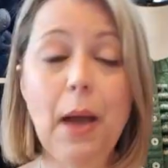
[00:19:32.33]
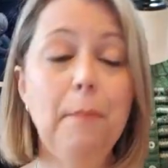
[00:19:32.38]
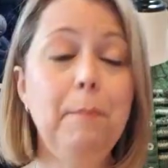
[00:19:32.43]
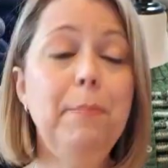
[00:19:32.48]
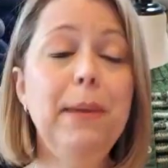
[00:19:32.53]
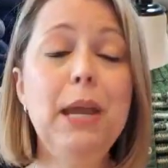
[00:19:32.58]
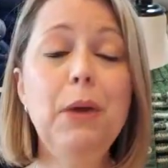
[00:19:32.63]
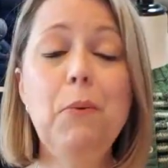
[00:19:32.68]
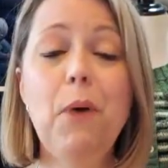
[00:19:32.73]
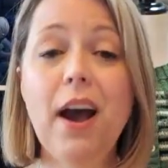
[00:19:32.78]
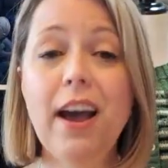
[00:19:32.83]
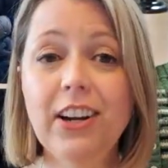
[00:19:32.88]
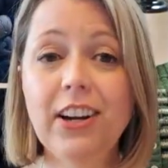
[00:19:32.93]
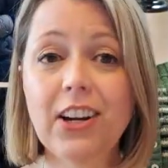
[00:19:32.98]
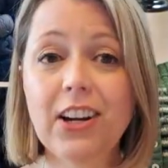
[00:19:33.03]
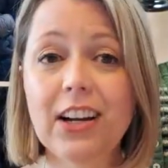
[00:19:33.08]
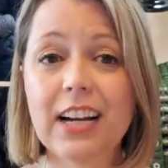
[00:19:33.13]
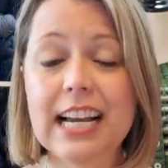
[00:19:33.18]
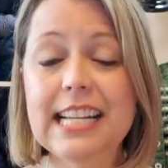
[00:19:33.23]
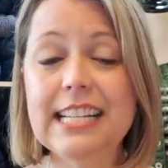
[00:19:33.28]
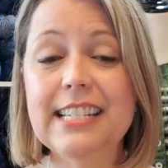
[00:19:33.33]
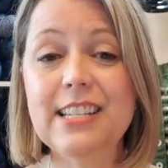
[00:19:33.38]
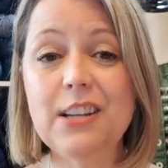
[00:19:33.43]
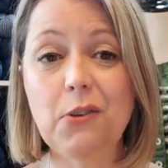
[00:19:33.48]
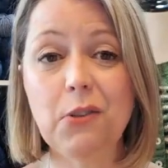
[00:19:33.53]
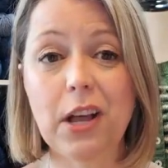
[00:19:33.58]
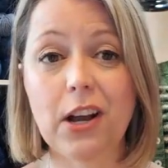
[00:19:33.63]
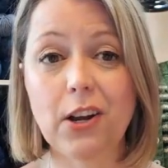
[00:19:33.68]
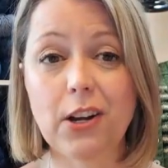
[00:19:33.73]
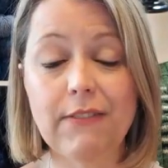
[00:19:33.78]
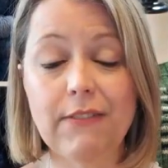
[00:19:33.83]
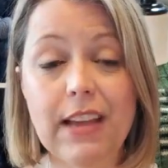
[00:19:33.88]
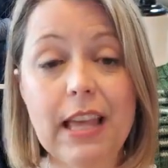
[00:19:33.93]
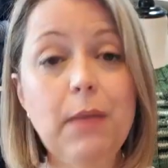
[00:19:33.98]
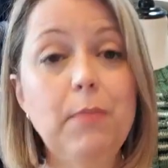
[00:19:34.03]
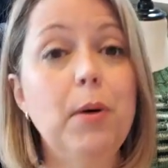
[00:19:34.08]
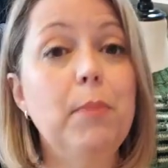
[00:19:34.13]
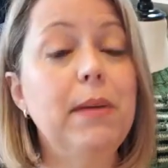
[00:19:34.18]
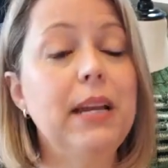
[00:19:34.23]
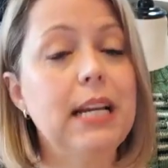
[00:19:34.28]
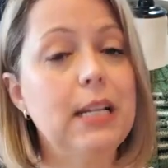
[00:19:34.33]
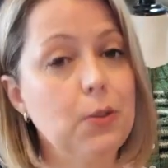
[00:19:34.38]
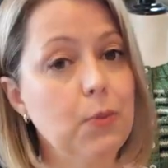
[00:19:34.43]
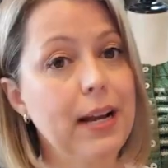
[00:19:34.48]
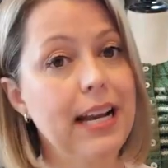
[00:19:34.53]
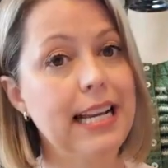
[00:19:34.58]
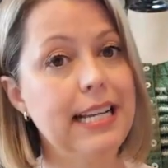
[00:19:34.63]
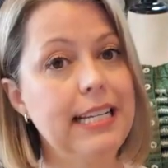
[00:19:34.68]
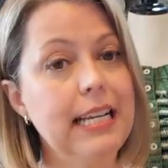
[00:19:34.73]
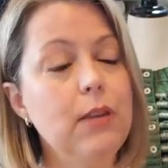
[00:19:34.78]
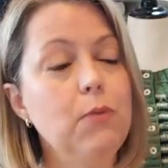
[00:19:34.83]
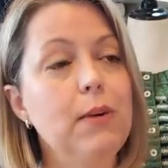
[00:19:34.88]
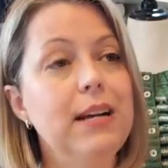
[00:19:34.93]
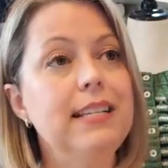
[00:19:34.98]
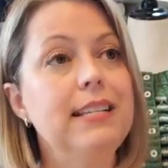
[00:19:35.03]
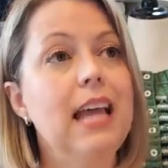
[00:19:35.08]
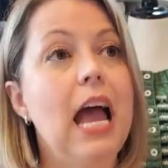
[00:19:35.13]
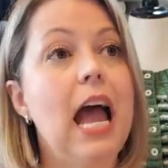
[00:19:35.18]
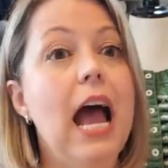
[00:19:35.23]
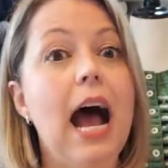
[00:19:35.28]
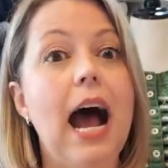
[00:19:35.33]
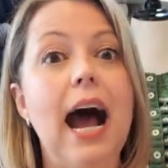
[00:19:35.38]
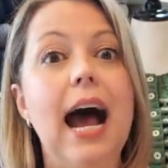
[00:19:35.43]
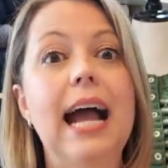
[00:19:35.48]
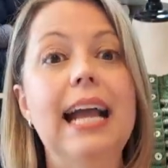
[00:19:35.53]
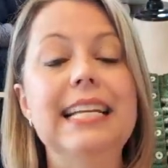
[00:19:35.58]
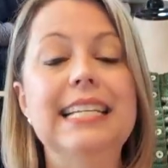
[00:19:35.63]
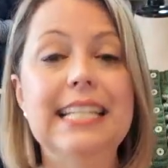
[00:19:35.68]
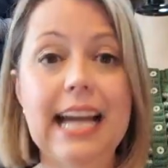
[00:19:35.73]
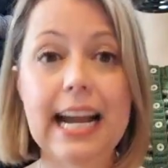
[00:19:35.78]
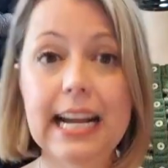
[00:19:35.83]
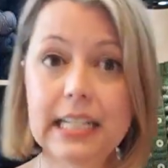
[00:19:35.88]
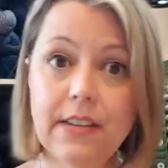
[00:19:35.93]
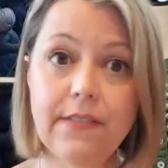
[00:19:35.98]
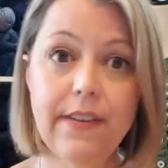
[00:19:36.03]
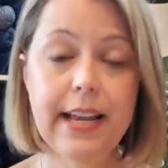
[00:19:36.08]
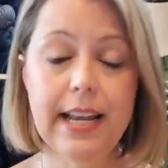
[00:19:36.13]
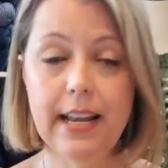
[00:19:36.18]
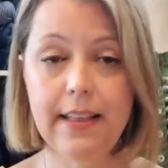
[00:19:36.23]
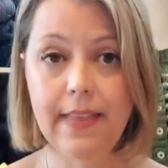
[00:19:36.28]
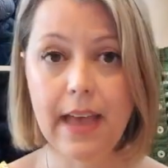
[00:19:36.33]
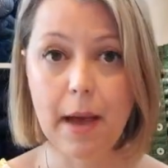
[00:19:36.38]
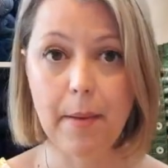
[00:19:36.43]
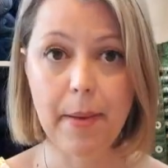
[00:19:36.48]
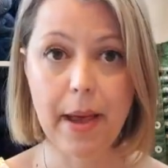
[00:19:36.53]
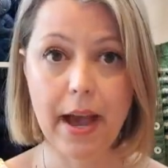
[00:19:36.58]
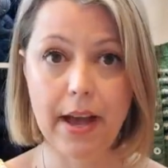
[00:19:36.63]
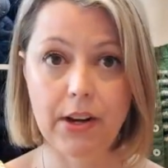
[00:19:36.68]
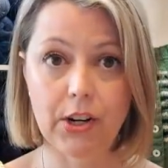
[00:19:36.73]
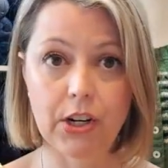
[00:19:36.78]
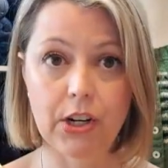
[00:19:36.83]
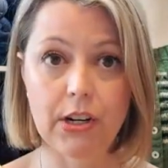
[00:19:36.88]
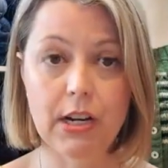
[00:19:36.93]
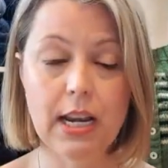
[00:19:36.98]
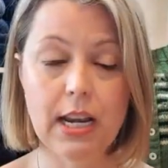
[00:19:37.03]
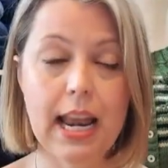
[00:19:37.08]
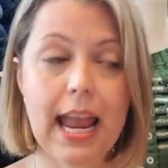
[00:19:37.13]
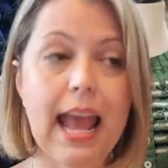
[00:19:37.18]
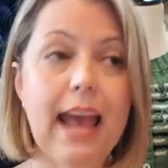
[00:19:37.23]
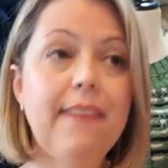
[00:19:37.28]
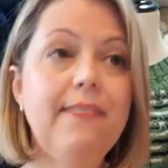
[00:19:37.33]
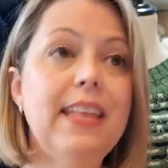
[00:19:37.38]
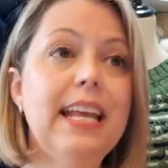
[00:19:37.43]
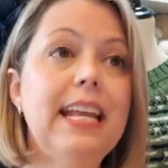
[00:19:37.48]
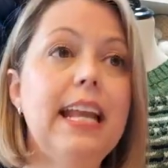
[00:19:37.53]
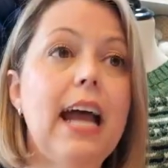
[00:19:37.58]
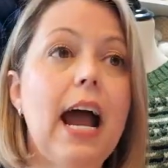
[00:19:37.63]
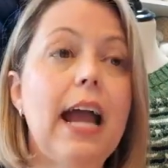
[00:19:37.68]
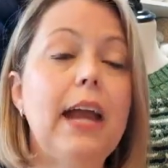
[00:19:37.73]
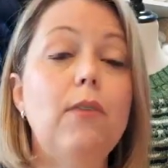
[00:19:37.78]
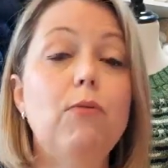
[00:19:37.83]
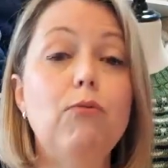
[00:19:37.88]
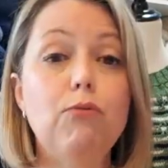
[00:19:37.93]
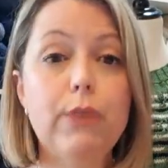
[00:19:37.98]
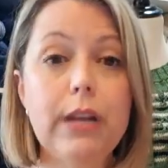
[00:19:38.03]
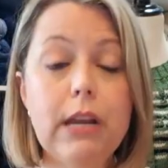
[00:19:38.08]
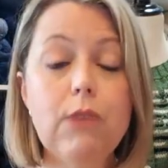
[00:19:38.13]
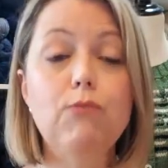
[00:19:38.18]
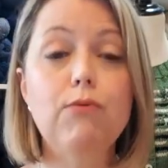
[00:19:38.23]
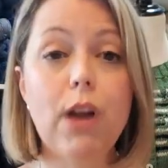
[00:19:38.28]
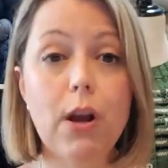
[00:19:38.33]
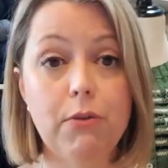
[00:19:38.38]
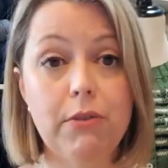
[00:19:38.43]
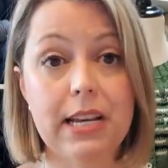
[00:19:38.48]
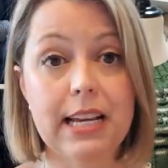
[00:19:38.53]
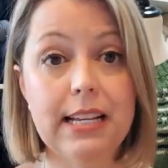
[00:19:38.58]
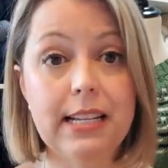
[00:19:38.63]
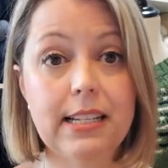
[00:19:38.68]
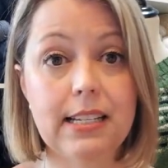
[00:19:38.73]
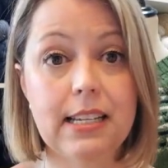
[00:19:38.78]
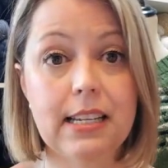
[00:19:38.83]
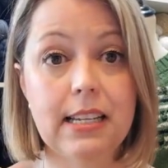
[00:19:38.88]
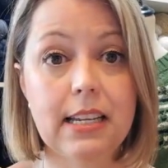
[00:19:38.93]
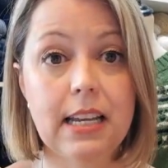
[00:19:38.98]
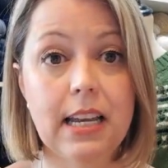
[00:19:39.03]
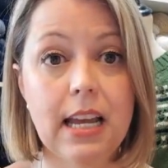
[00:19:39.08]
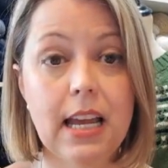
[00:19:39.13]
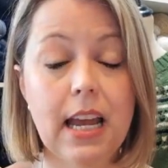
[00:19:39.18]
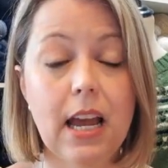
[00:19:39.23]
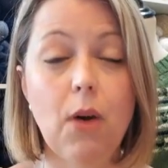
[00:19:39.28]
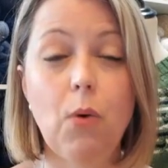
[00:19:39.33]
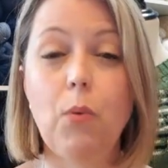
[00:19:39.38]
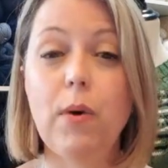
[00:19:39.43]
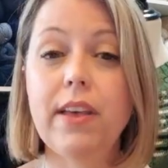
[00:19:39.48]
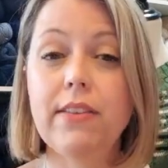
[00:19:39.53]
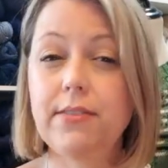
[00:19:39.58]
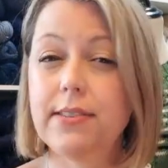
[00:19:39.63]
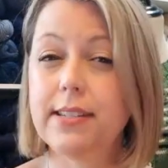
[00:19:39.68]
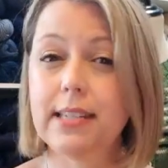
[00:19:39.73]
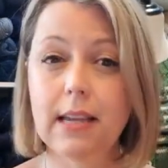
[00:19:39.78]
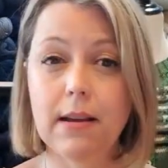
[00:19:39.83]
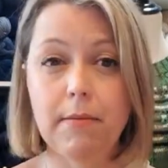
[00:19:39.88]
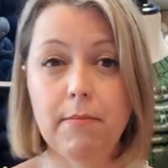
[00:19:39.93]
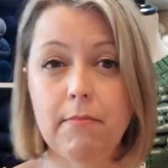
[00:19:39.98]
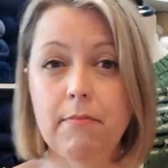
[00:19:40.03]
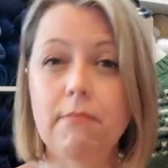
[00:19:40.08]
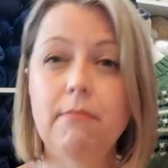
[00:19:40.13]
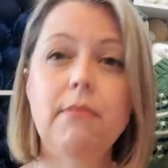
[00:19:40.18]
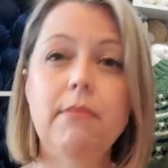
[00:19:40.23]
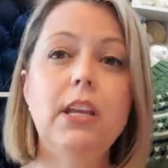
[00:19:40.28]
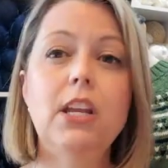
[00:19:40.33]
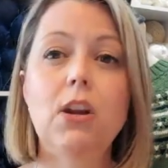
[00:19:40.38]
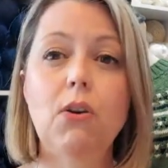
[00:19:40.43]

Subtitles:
Be Water is no longer available, because what I did was I deactivated that pattern and then I rewrote it with some,